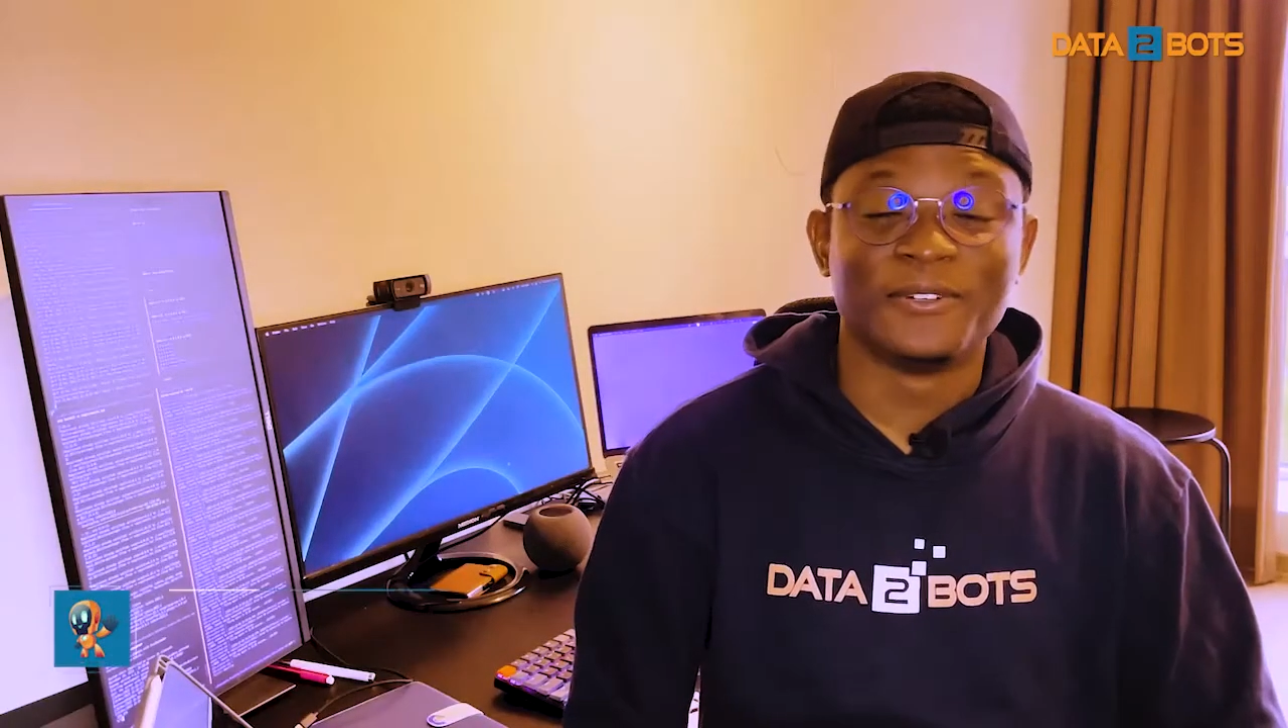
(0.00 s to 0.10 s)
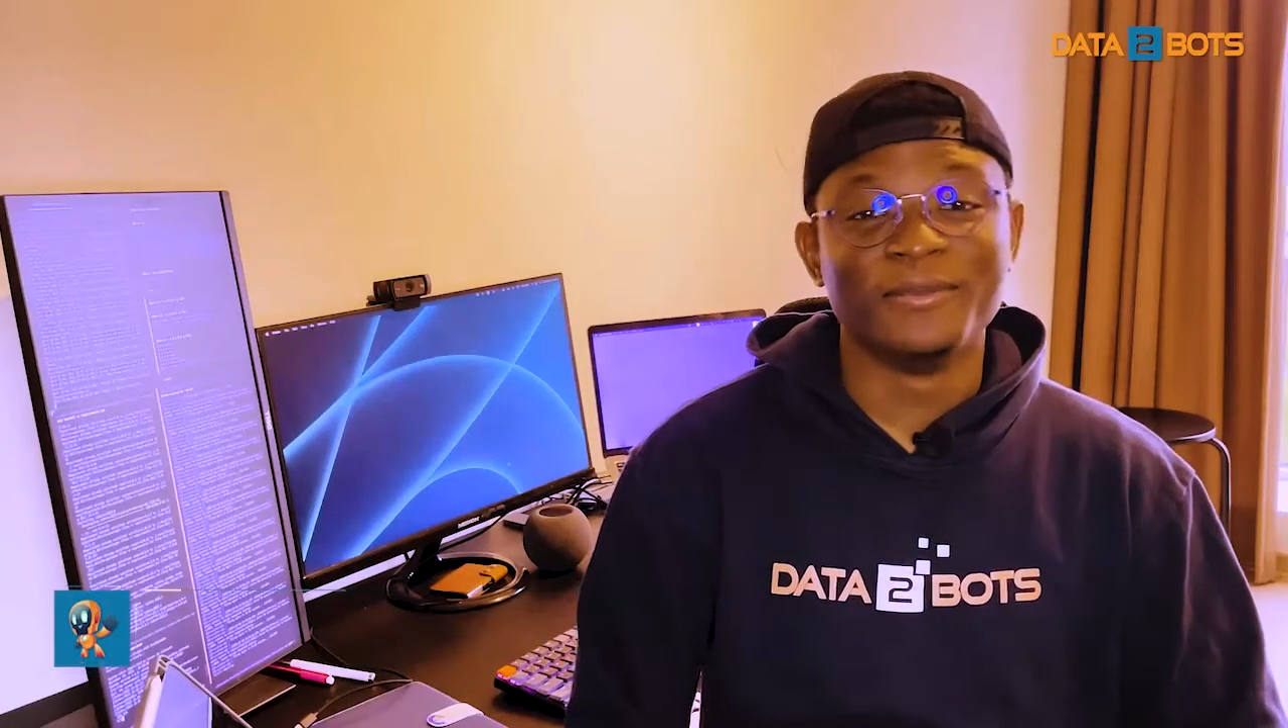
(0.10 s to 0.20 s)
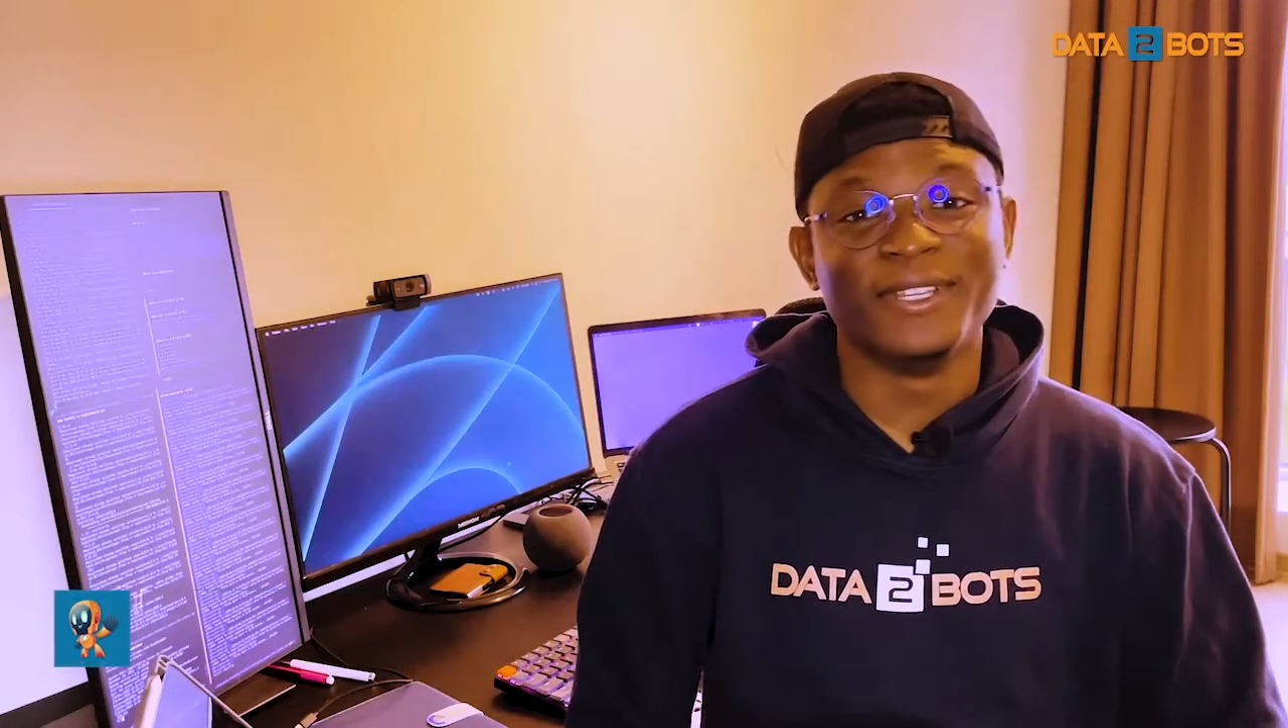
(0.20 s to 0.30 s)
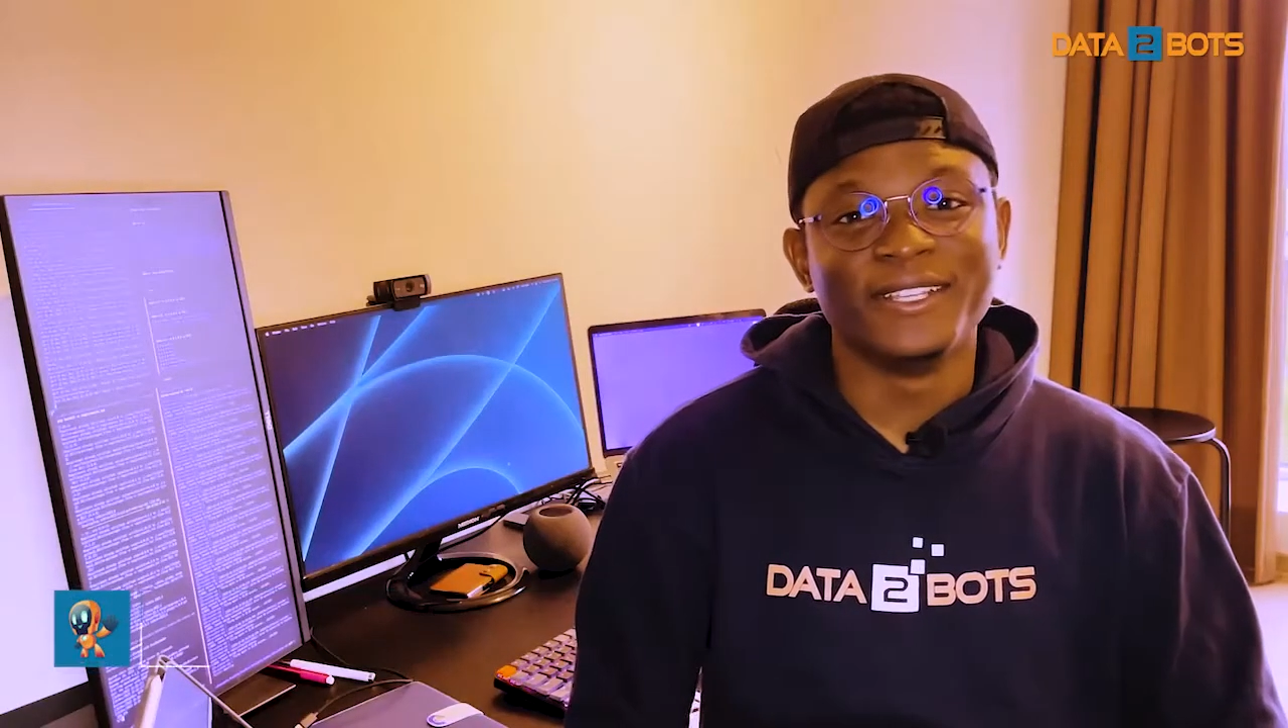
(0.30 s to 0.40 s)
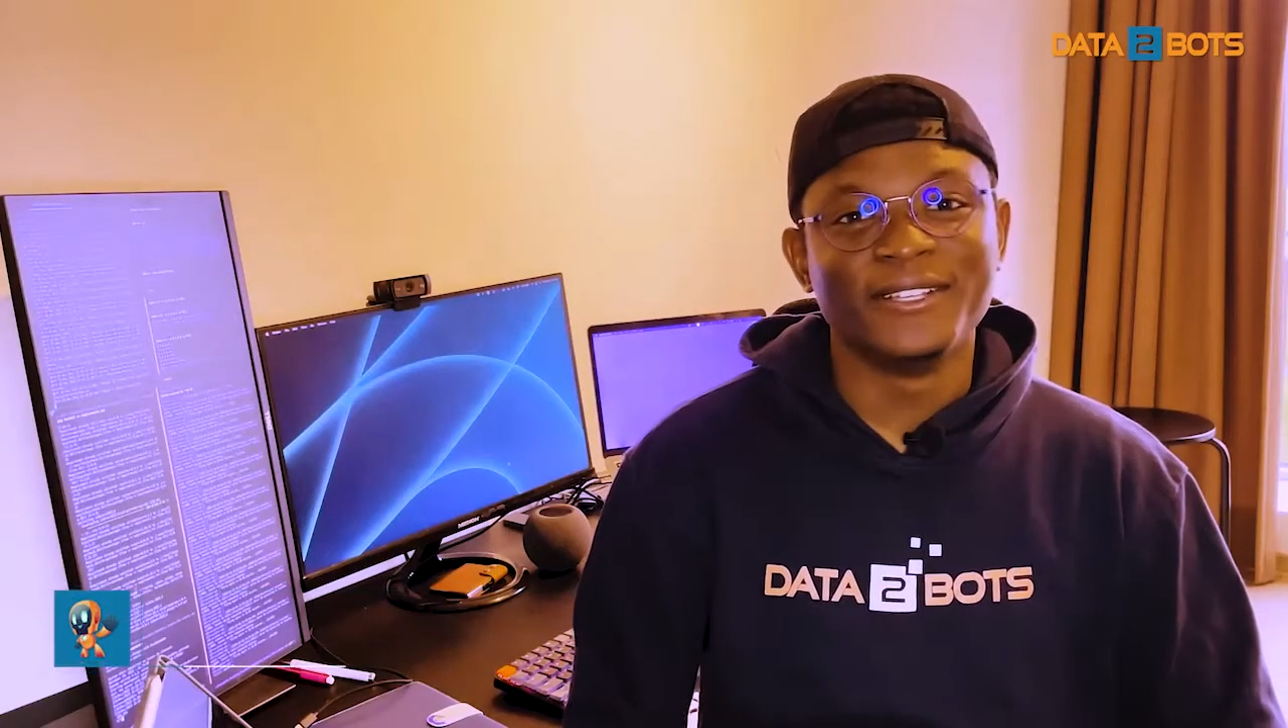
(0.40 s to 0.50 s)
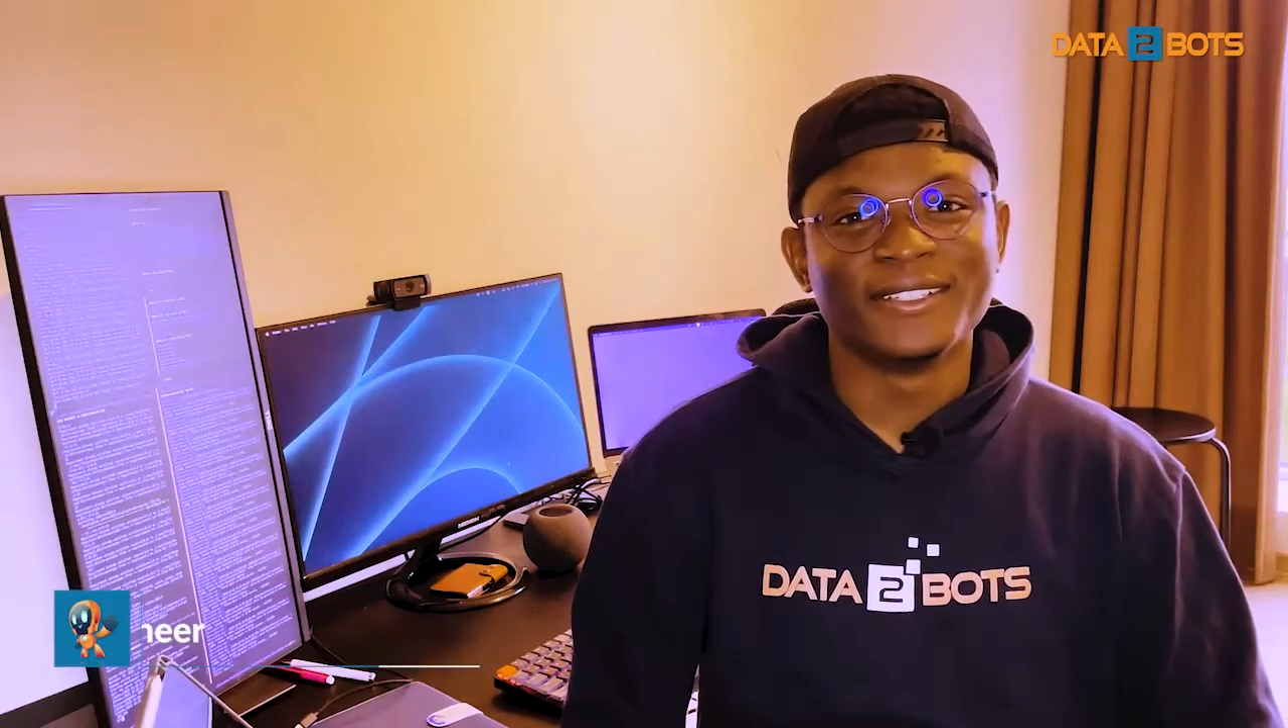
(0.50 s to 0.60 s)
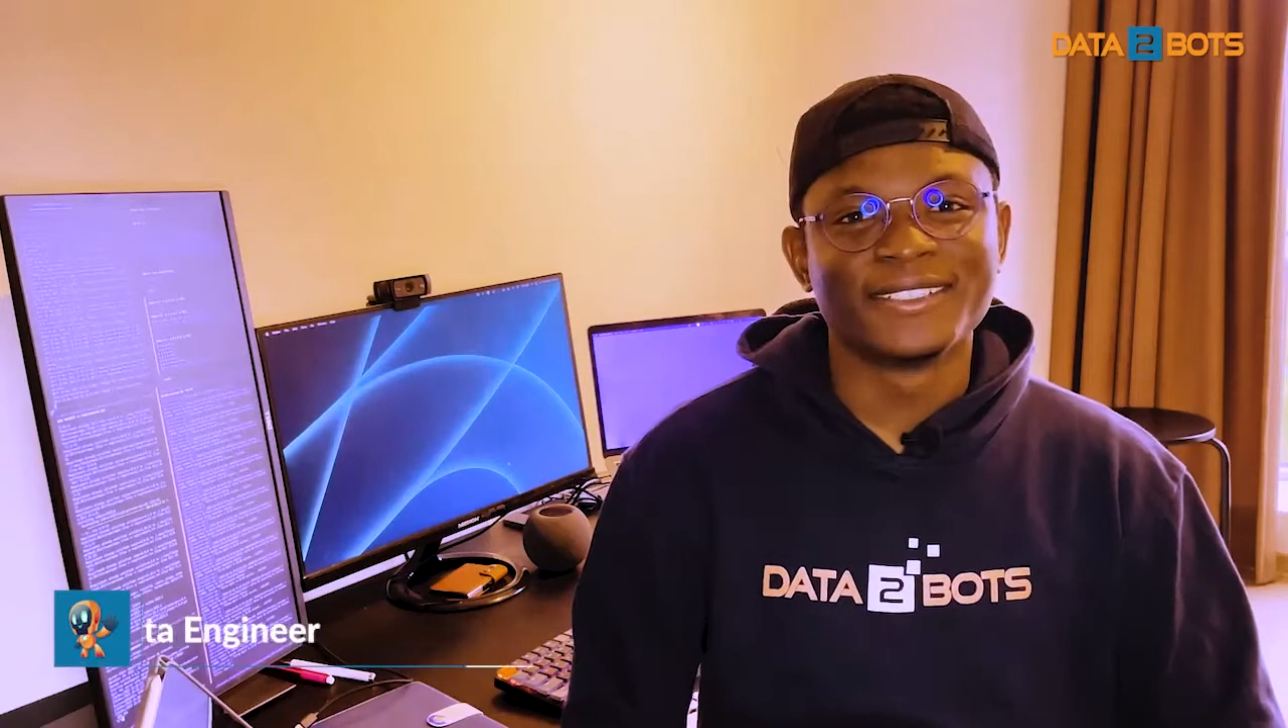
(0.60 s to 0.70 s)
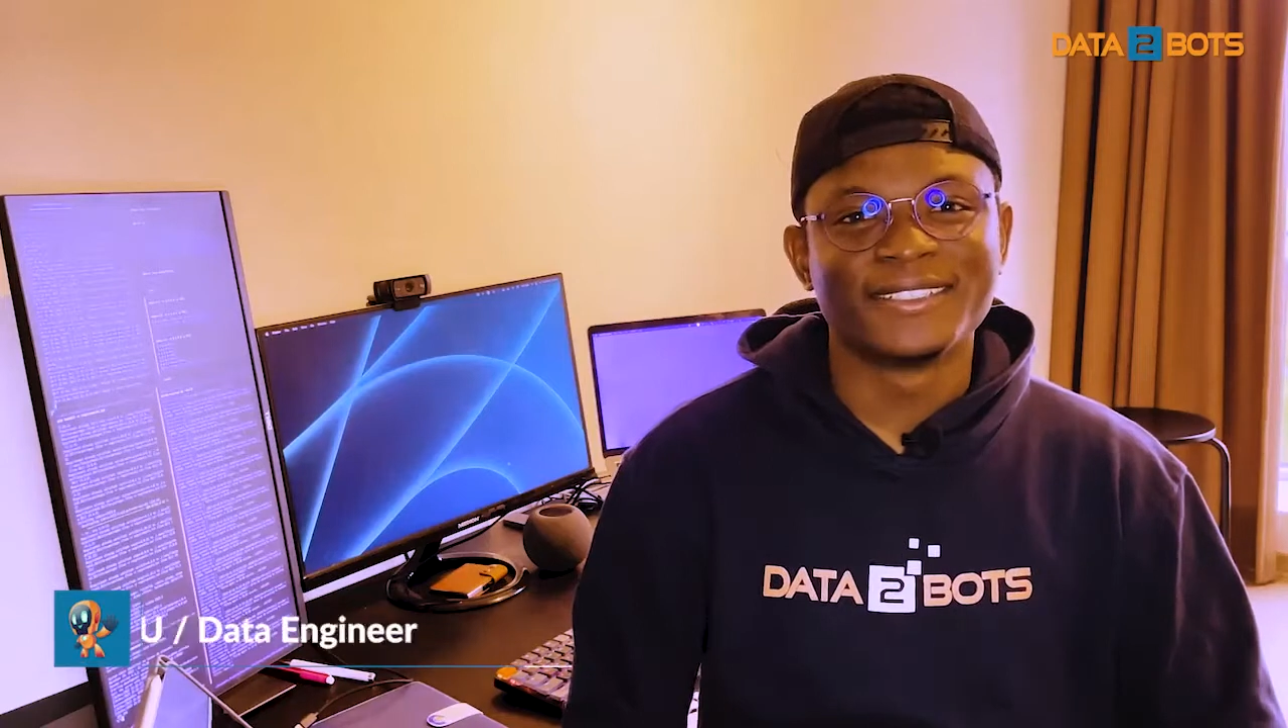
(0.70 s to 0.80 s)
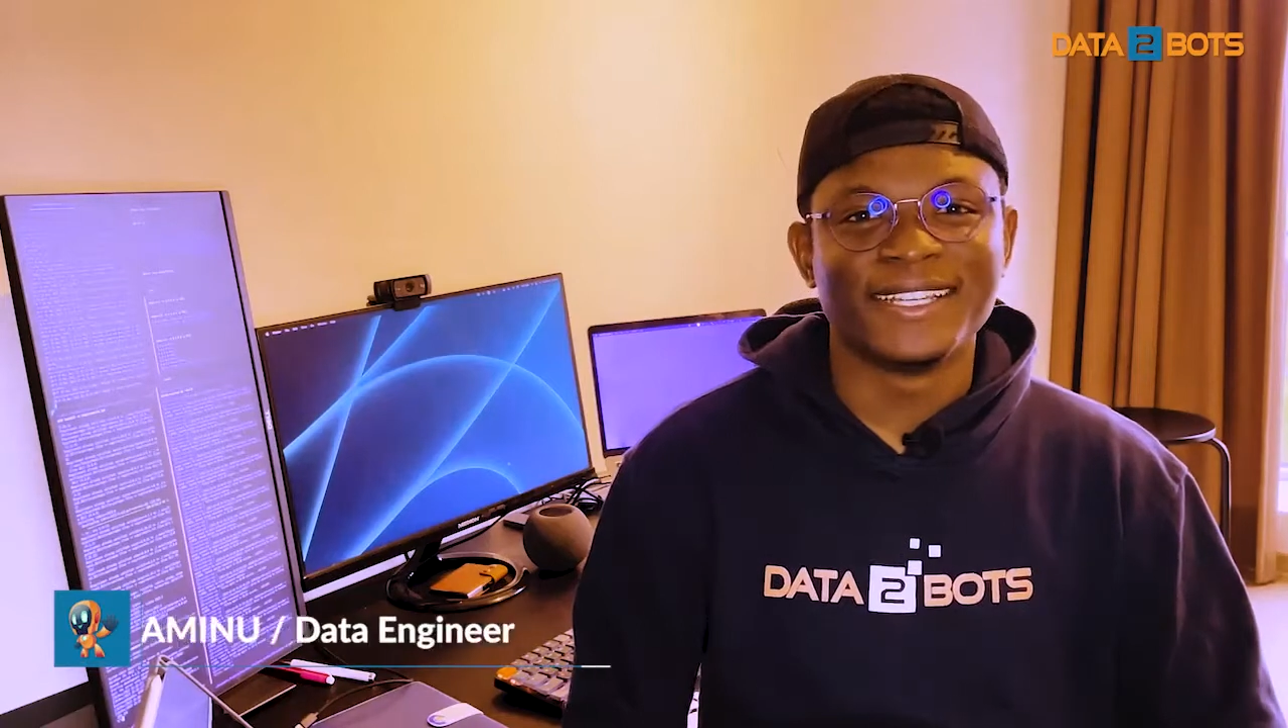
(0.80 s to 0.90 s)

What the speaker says: from Lagos,